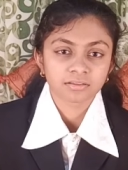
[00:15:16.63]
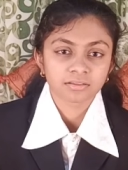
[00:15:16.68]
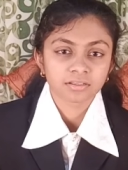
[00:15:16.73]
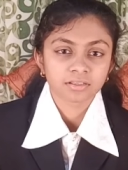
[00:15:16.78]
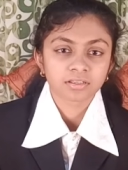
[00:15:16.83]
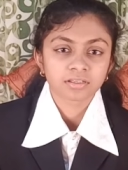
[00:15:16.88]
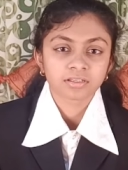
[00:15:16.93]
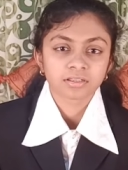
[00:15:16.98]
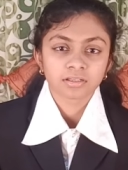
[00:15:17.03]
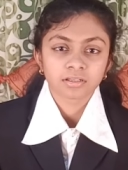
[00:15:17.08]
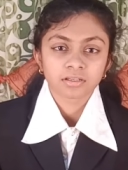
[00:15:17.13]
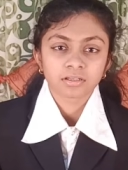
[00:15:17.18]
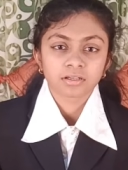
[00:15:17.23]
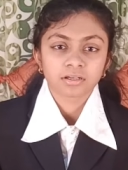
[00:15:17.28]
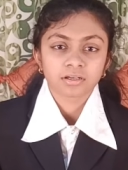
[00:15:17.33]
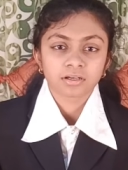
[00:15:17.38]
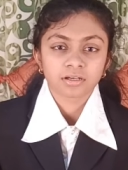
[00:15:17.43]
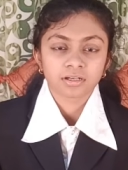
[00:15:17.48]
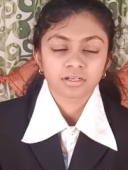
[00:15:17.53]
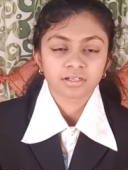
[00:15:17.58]
On the other
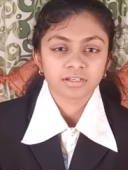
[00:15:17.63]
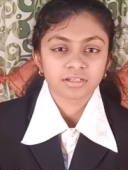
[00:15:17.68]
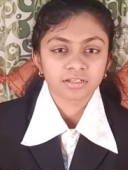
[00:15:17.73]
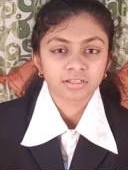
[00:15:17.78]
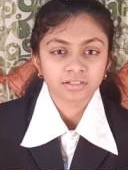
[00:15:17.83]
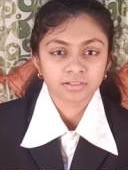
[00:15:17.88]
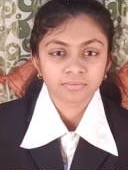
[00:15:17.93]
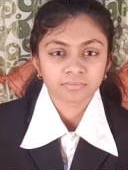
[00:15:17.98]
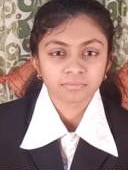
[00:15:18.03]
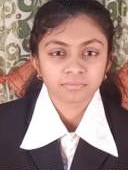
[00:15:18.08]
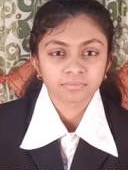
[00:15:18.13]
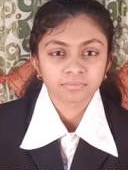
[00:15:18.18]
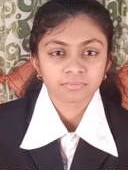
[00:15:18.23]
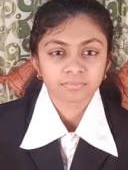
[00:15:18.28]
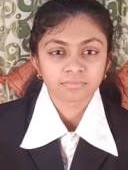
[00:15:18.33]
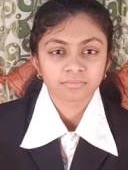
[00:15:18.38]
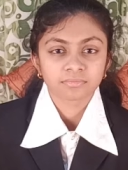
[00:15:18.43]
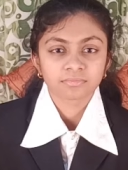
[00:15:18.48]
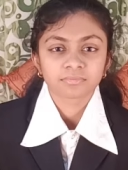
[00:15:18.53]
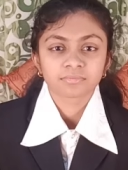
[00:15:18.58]
hand, in case
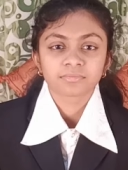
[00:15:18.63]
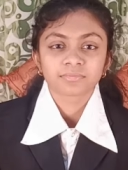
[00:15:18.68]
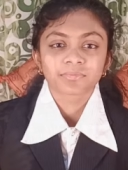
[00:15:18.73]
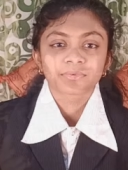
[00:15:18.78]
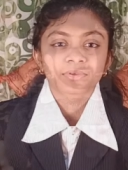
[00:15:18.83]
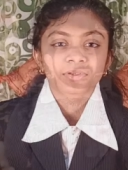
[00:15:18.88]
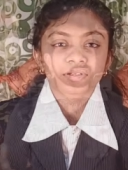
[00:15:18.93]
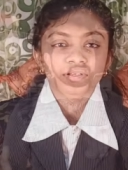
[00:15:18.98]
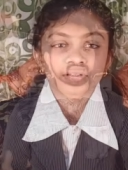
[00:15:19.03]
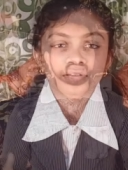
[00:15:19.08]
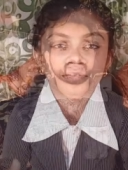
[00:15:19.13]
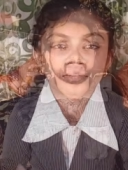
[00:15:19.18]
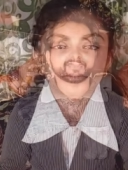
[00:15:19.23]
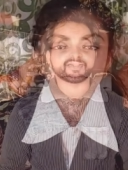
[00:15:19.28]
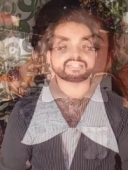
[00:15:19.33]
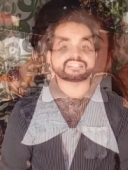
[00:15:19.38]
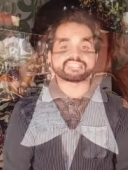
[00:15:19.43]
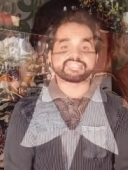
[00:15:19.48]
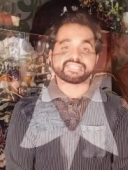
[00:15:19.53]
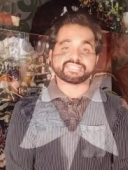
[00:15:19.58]
you're standing there with a
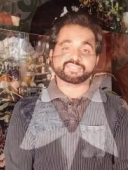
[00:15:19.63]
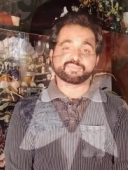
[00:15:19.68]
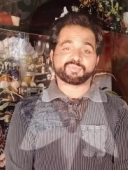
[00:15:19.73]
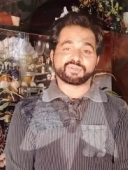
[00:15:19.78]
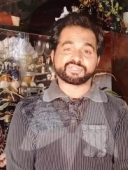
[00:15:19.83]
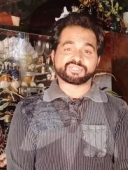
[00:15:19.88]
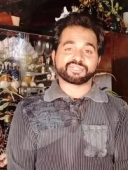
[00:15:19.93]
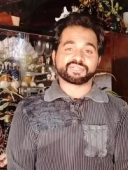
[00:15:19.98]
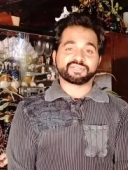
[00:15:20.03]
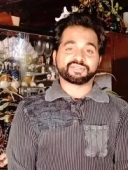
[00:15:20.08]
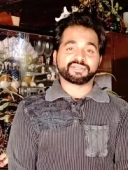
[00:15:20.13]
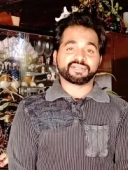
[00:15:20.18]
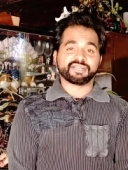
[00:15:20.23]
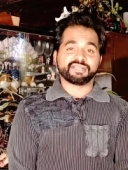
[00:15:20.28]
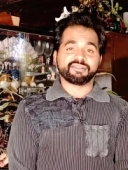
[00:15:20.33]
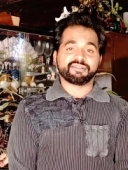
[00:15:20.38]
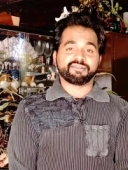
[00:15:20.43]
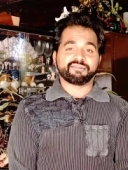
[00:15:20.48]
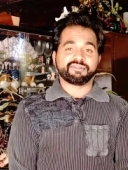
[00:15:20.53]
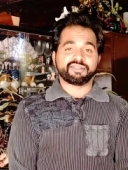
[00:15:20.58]
pleasant expression
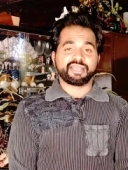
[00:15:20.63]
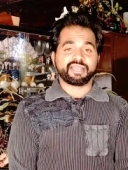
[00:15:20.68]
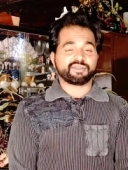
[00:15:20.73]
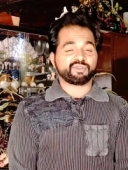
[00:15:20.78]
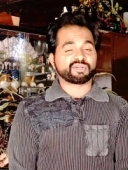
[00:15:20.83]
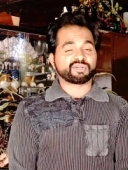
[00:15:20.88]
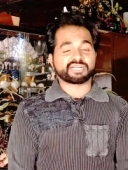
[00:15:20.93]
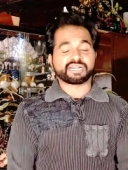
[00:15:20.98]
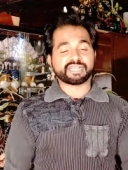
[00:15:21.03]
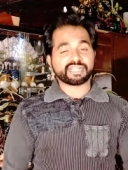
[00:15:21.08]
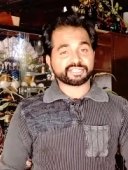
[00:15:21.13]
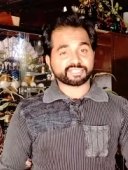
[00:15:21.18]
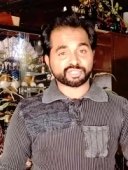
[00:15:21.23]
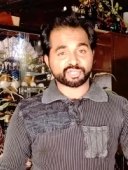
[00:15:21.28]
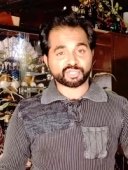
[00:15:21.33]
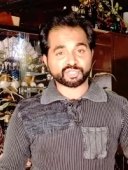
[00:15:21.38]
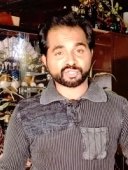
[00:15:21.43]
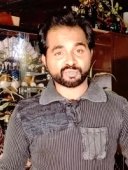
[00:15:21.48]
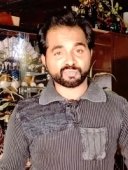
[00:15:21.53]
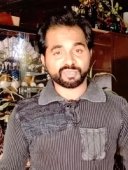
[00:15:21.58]
and you're telling,
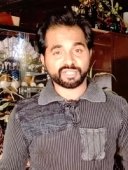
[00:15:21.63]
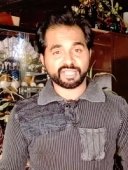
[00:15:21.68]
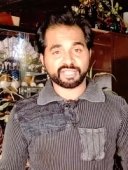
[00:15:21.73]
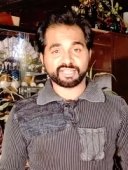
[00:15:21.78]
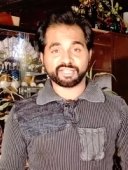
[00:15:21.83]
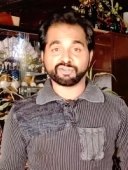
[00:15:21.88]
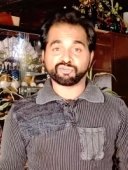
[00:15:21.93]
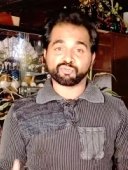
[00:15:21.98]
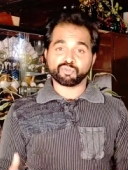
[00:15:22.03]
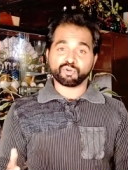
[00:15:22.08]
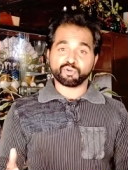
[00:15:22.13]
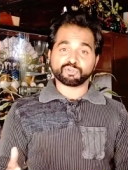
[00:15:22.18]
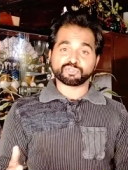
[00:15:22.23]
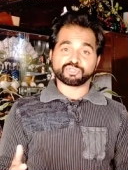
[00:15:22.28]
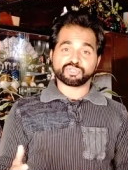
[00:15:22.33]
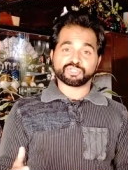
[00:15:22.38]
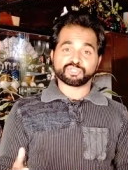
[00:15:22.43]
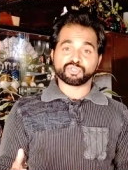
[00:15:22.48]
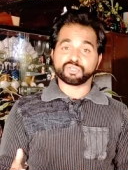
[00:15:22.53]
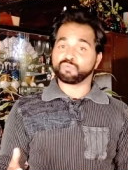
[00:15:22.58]
"Excuse me," and the interviewer
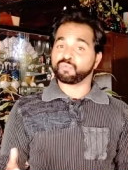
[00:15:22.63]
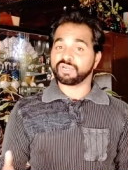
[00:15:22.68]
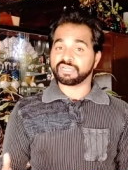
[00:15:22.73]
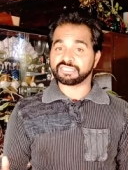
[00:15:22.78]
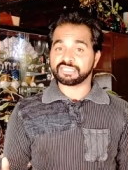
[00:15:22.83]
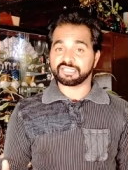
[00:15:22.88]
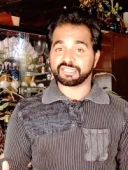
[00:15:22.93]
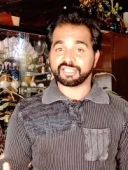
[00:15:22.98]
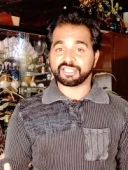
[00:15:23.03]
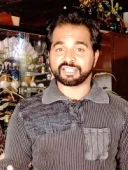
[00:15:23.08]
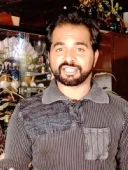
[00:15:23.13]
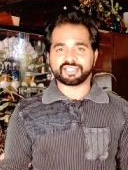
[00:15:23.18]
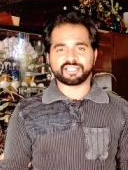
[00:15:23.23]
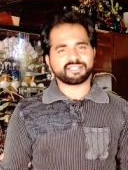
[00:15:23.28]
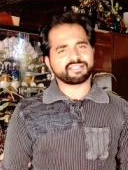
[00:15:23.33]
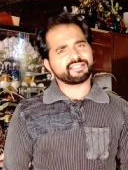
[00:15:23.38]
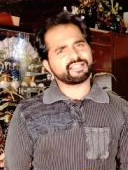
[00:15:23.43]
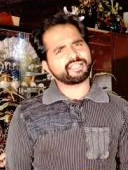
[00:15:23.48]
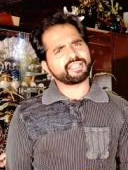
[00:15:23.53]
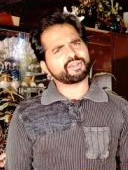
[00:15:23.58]
looks at you and what is he thinking?
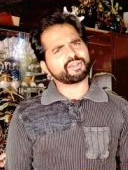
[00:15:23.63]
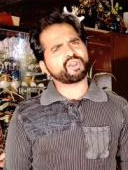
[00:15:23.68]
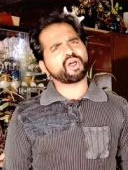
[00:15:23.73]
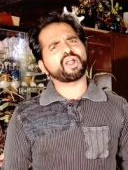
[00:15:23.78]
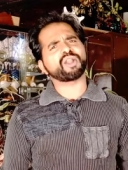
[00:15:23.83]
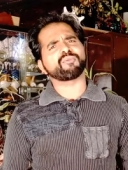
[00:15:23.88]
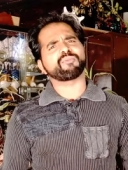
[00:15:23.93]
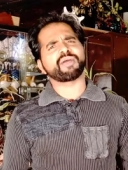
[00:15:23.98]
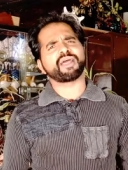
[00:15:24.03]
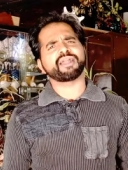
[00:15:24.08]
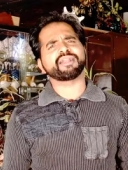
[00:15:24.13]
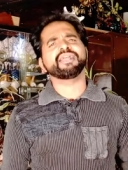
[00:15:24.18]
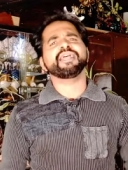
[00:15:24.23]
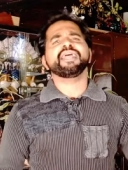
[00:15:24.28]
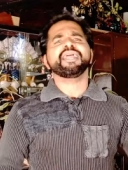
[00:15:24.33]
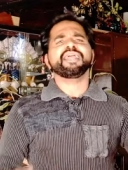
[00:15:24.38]
He's thinking, "Not bad.